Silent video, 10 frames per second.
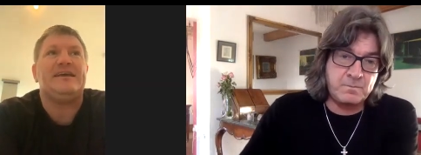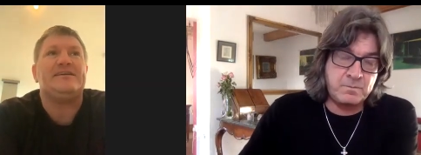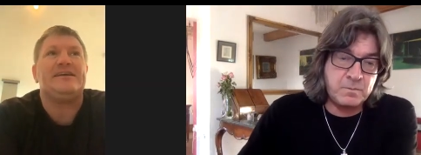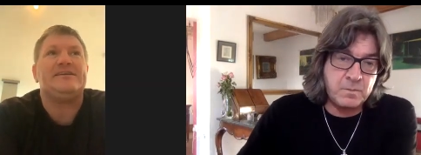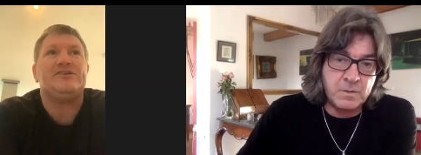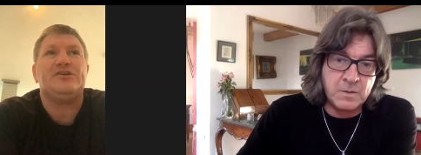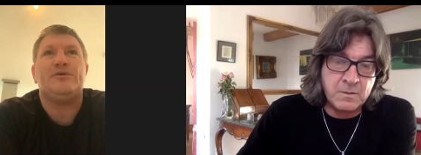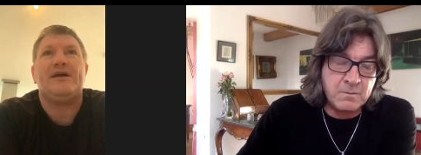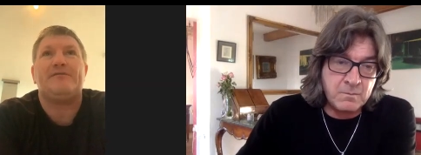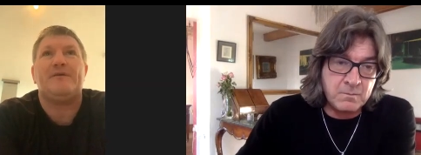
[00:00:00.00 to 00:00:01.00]
Speaker 1: his
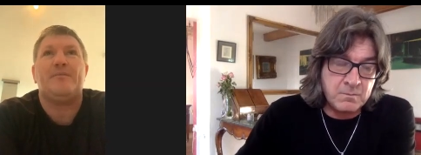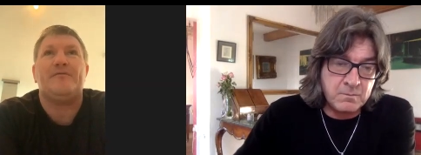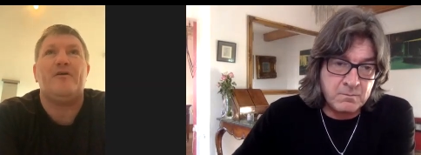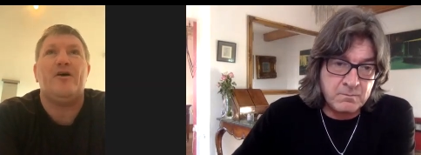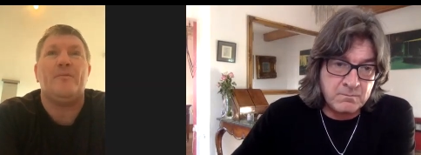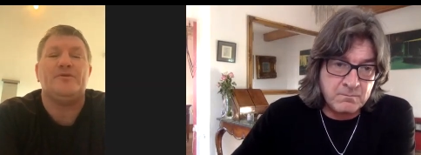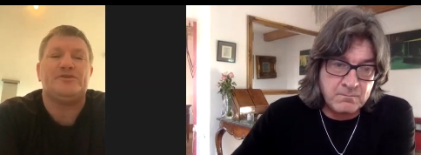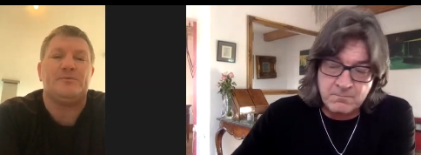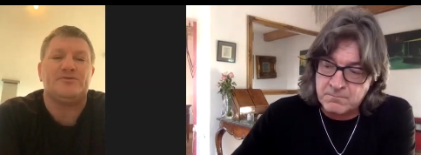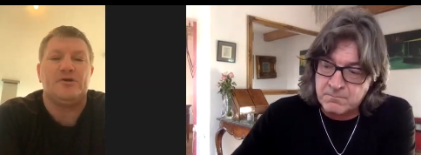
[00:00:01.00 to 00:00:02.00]
attitude after the performance,
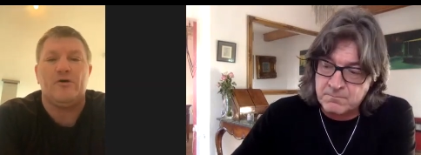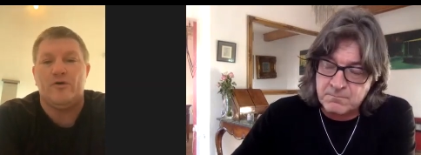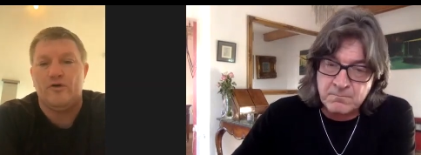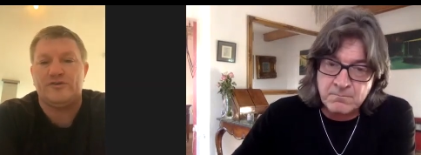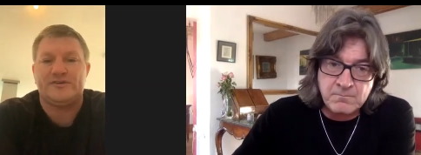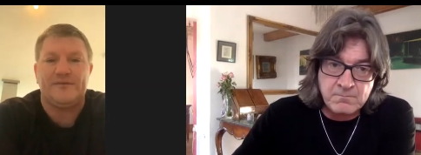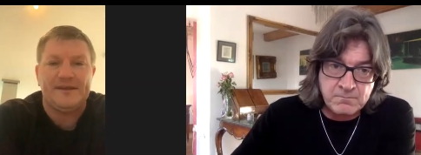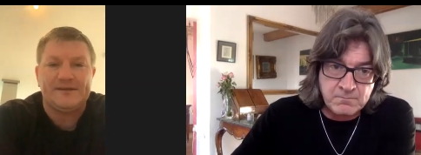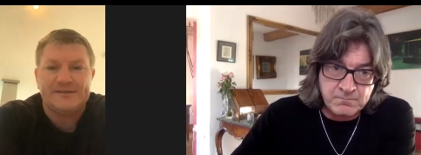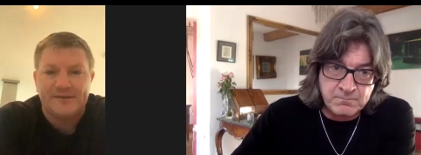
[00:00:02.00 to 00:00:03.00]
it was all hugs and
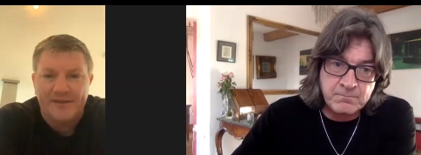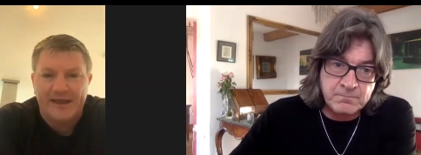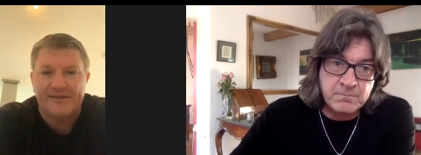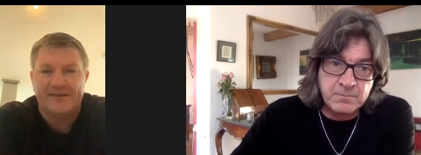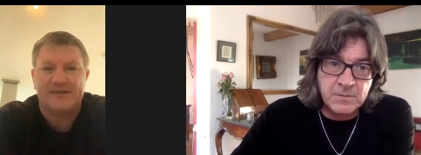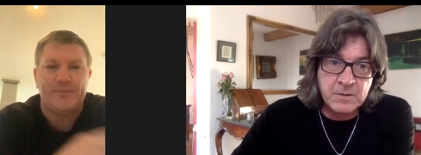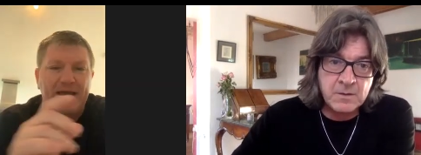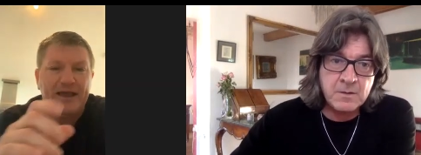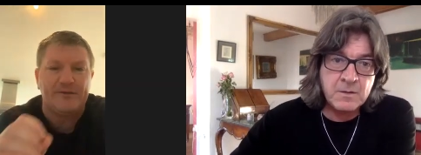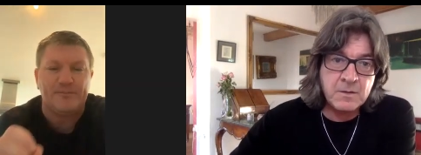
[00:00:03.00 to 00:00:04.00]
this and that. There's a
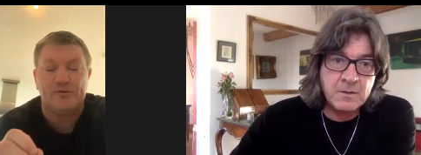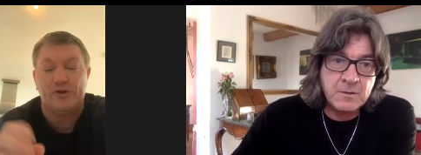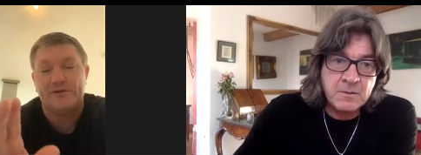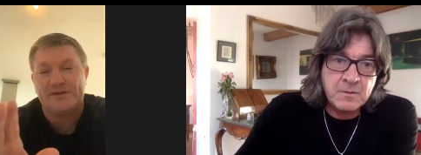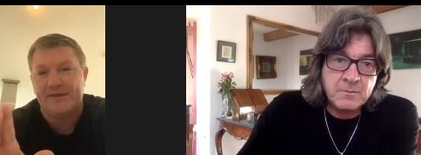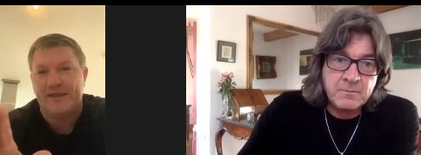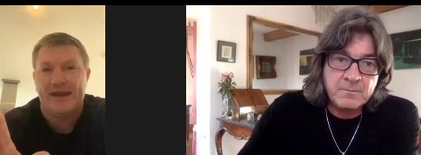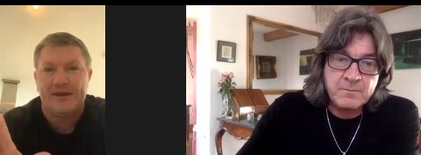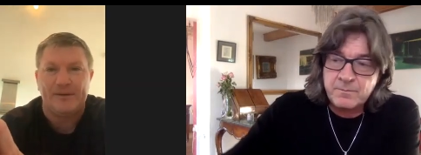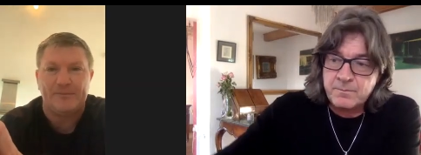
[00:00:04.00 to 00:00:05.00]
part it looks like that
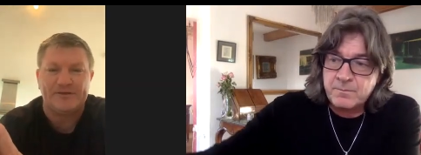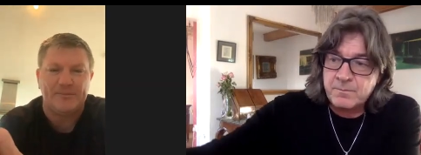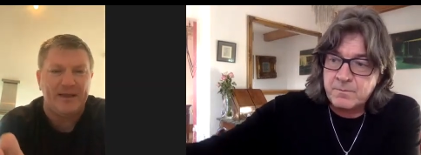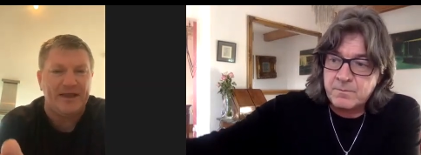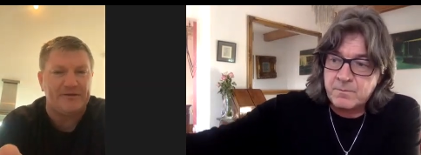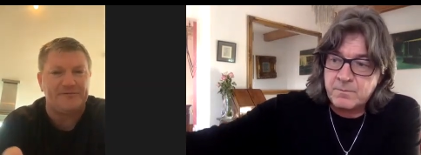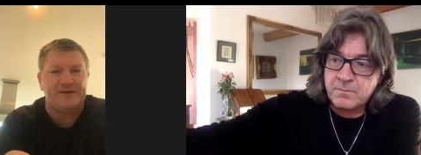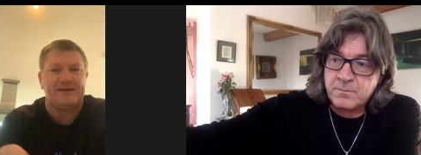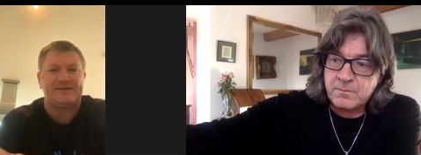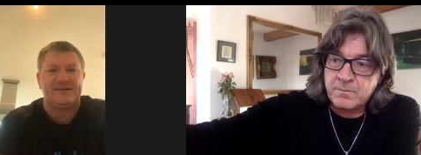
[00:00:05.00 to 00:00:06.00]
anyway. But there's a part you
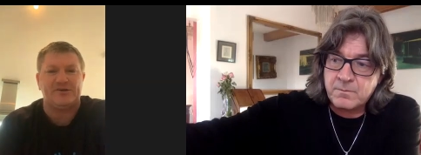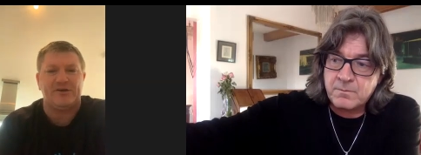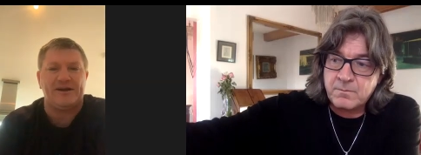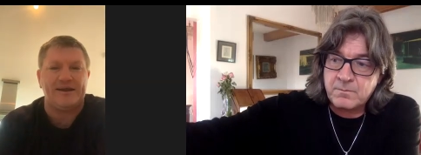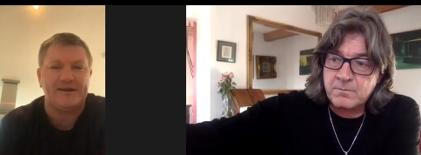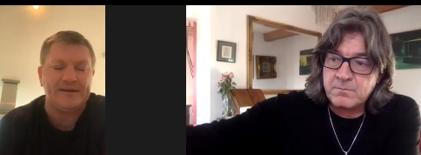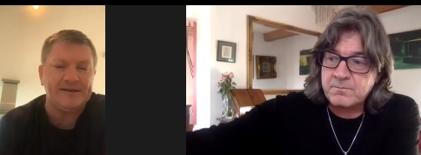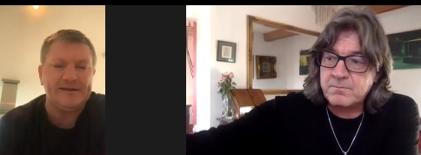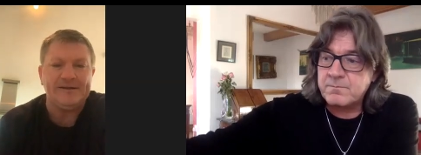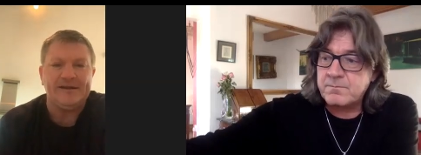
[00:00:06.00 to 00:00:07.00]
think, as he sort of like
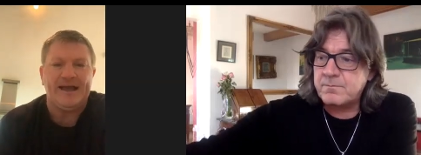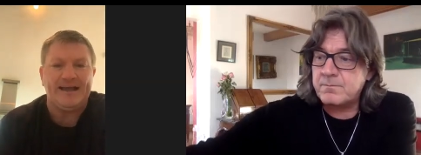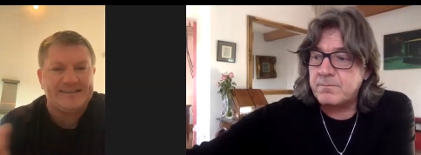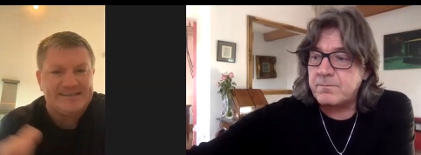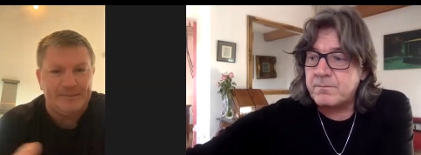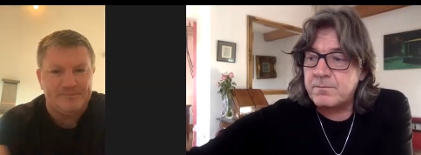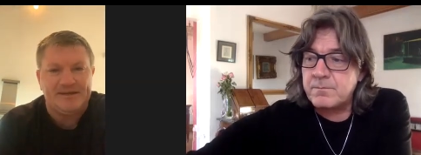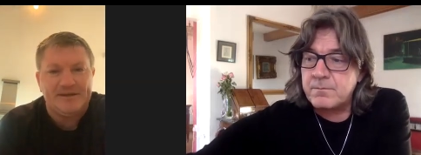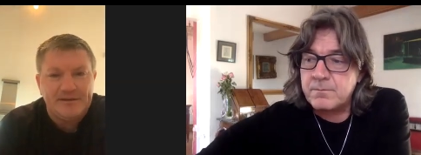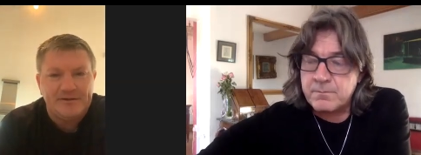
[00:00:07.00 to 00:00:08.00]

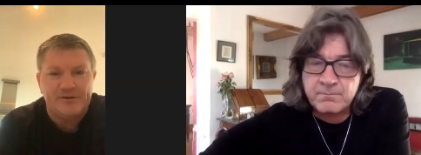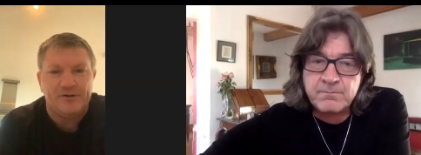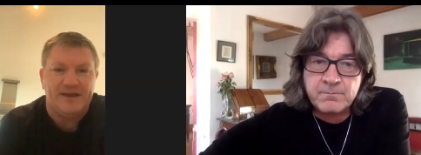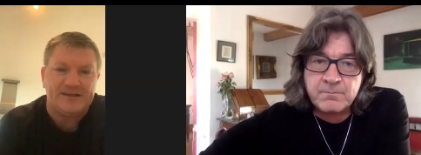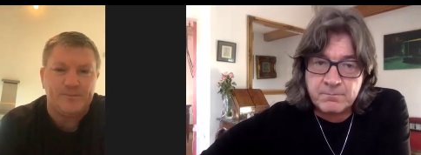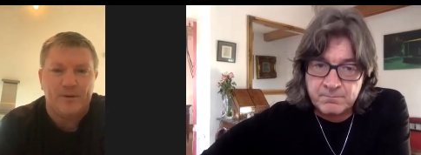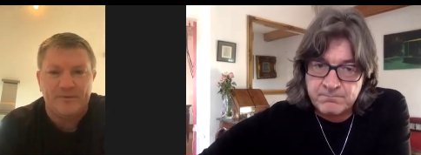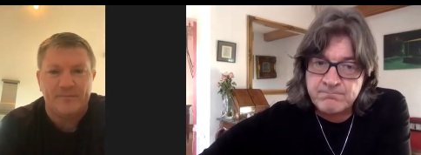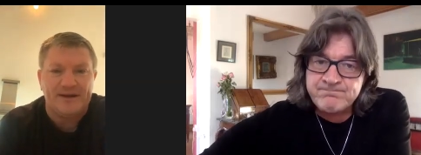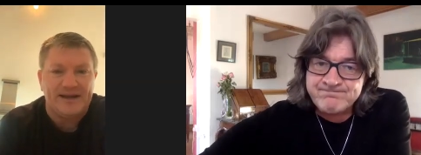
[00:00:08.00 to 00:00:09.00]
accepted? You know, that's
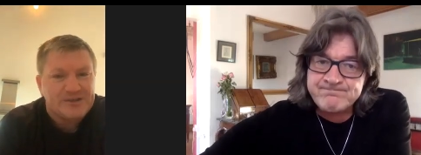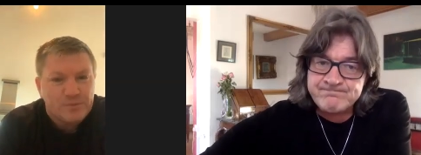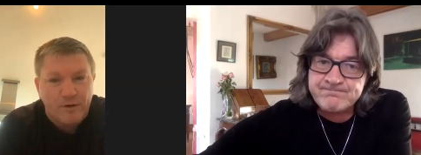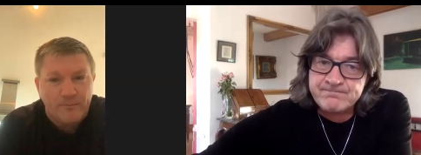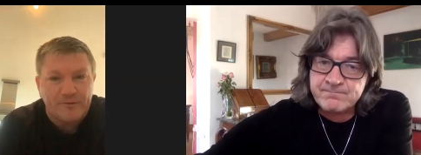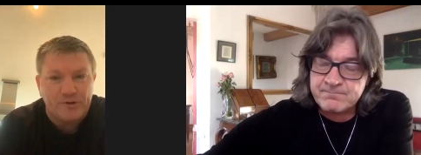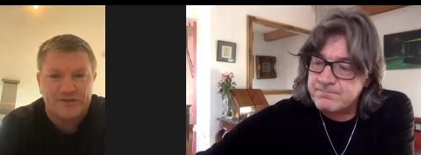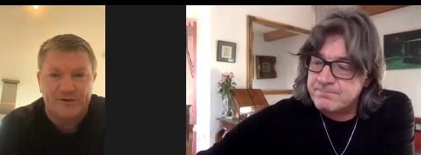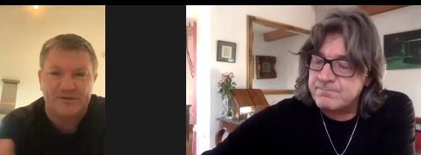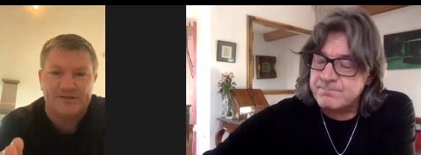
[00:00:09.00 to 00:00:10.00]
probably my last one because
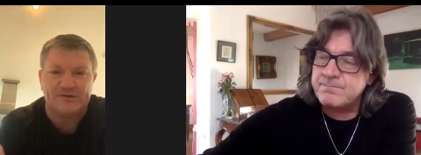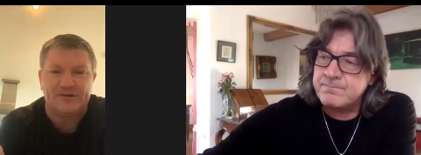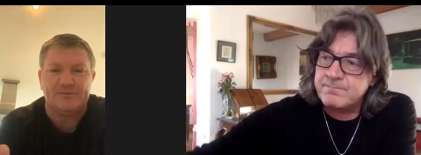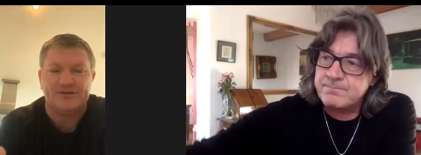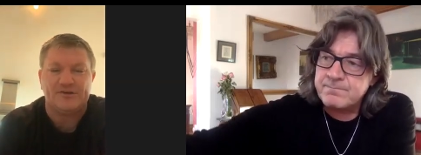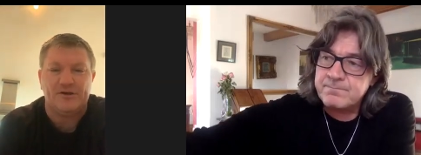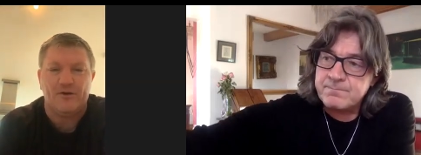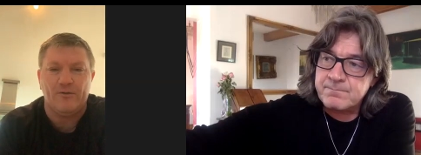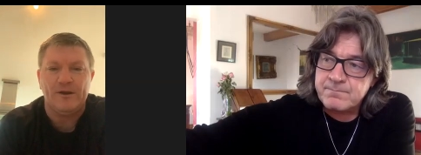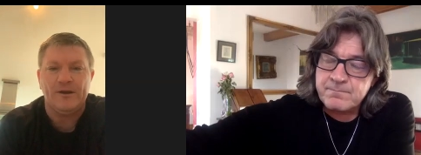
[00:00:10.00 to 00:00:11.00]
he was mm. he hmm. was
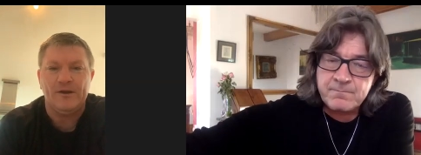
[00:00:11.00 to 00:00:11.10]
so